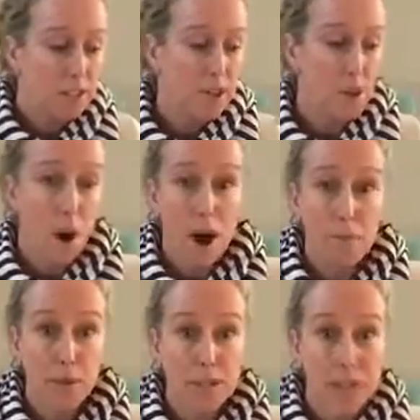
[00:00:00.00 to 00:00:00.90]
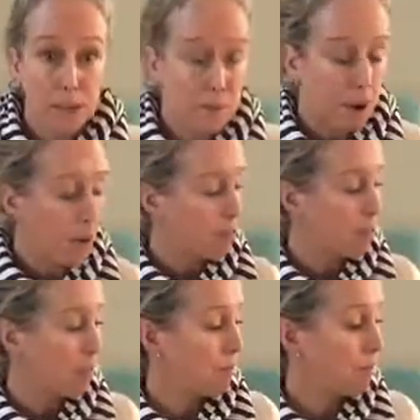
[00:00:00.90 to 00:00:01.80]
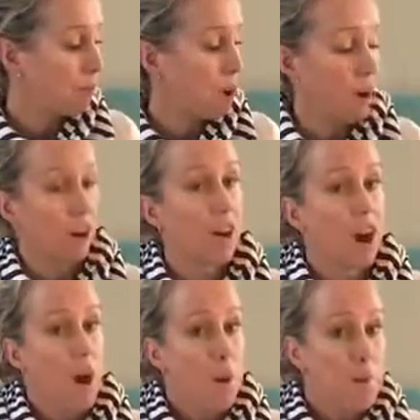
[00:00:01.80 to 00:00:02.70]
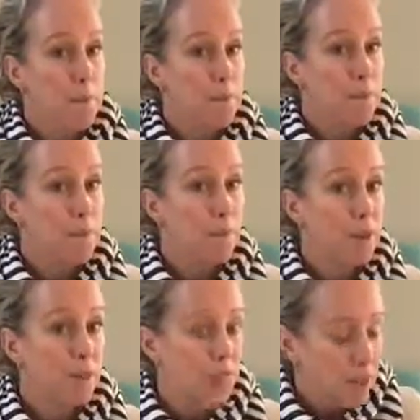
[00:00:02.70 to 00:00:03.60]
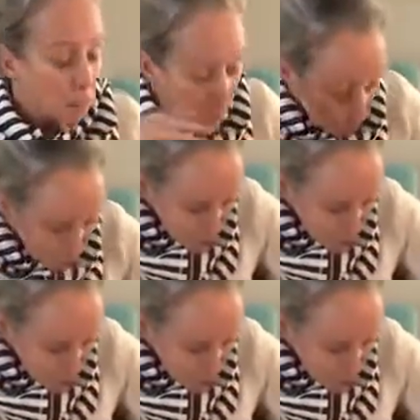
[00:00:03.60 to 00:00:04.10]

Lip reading: So I'm going to take a breath above the water, and then I might go